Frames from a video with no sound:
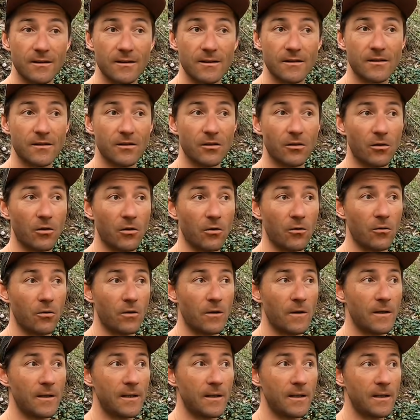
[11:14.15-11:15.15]
So
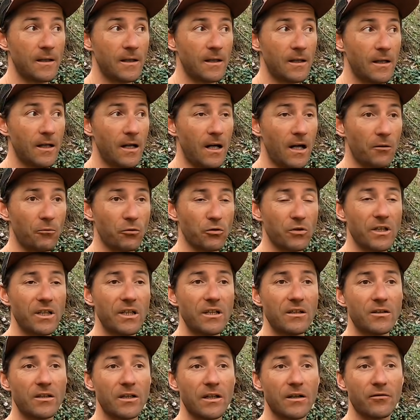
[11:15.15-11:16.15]
I would
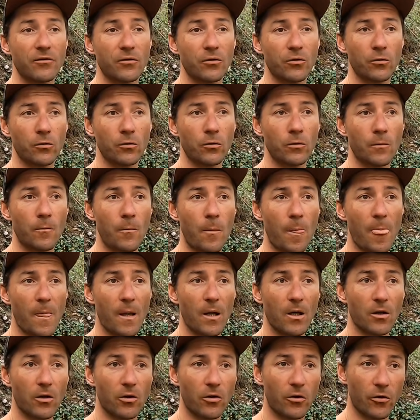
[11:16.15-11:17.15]
either have to
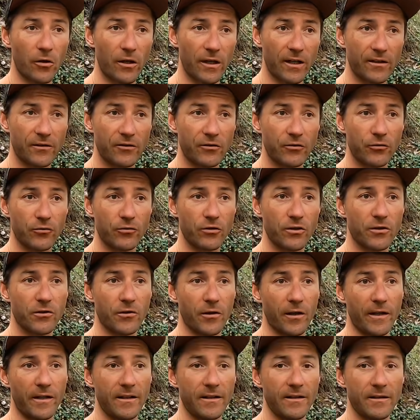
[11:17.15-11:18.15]
connect to the
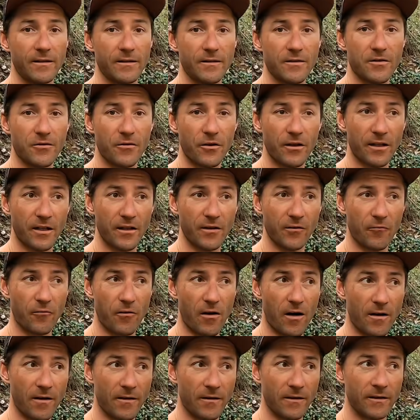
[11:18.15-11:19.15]
grid so I can
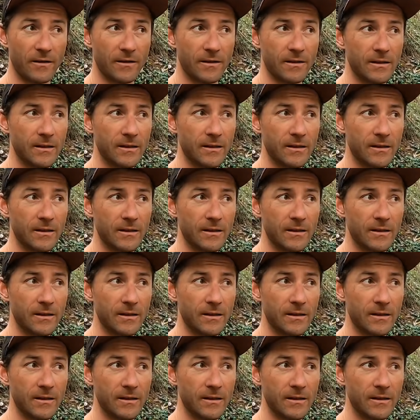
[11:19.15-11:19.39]
run